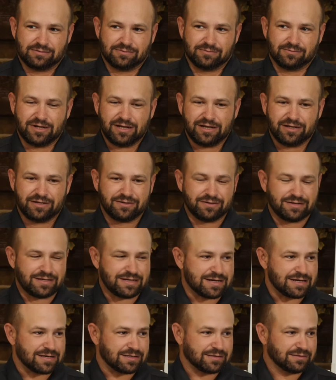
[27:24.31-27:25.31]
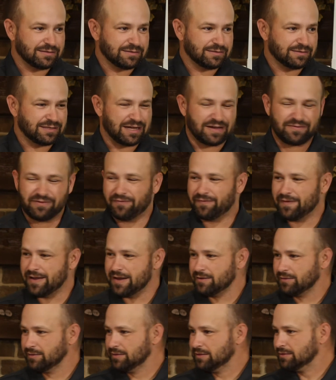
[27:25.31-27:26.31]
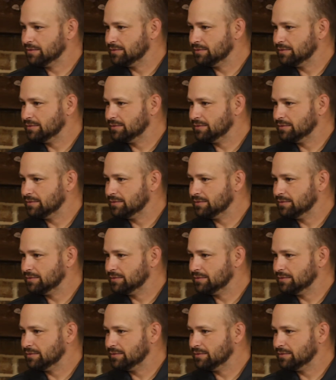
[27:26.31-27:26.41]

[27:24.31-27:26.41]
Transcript: What do you do then? Have you failed?